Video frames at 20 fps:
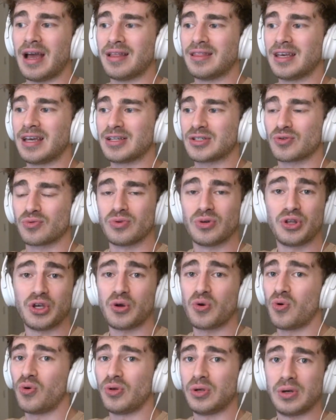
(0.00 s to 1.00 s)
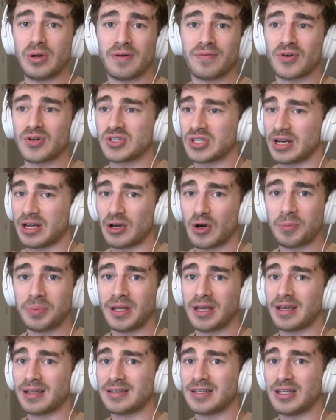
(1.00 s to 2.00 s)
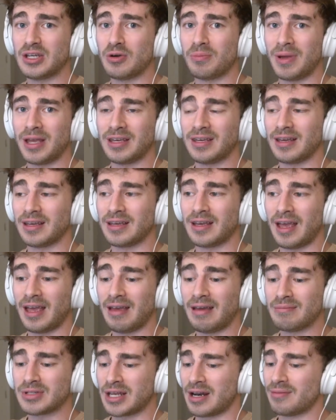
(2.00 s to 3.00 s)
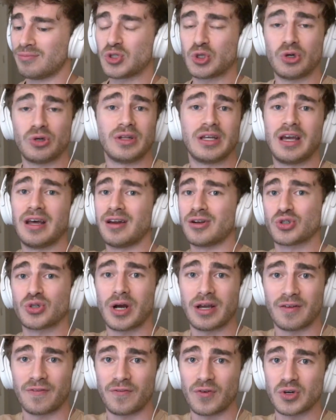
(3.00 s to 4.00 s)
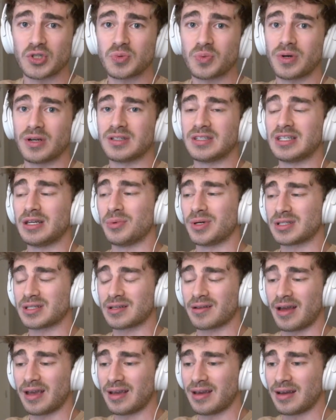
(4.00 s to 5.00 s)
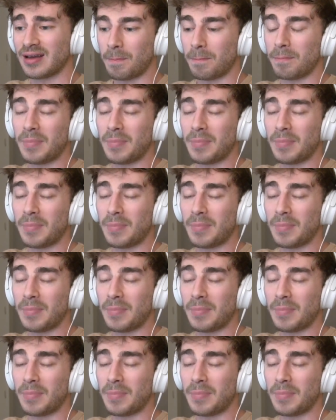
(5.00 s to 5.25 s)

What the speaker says: I think it's a really cool universe, and I hope they continue making games, and I'm certainly going to try the first one and see what it's like.